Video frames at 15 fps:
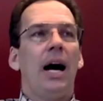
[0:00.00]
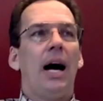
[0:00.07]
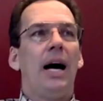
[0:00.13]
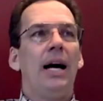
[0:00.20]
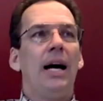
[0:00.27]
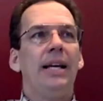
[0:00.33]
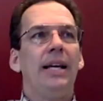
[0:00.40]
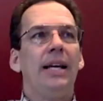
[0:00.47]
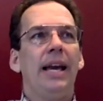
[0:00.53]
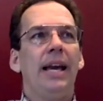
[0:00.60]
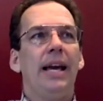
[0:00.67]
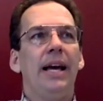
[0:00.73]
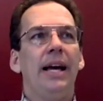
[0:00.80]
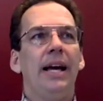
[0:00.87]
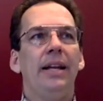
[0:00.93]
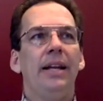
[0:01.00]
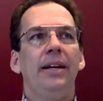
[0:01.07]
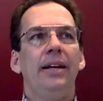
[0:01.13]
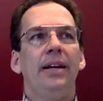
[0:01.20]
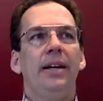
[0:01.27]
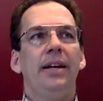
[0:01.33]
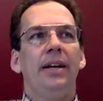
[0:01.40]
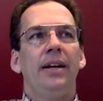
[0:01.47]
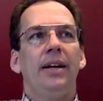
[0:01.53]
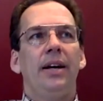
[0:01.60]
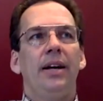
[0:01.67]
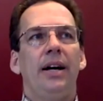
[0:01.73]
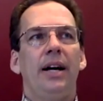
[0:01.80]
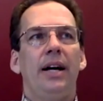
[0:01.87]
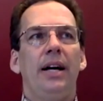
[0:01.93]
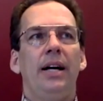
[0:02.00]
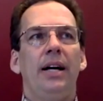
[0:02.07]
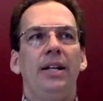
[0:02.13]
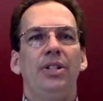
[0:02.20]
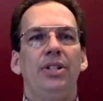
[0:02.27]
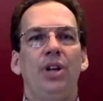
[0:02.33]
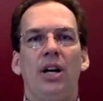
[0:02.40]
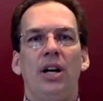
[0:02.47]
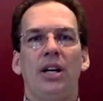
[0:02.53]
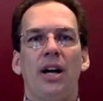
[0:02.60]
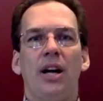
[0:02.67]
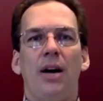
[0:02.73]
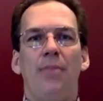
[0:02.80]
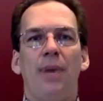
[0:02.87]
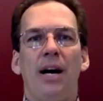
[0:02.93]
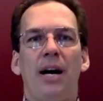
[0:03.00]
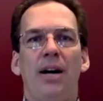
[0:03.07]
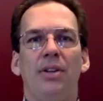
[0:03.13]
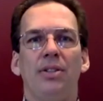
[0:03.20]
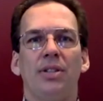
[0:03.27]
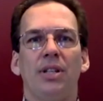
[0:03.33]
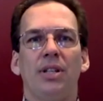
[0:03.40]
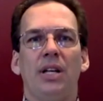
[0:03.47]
I can talk about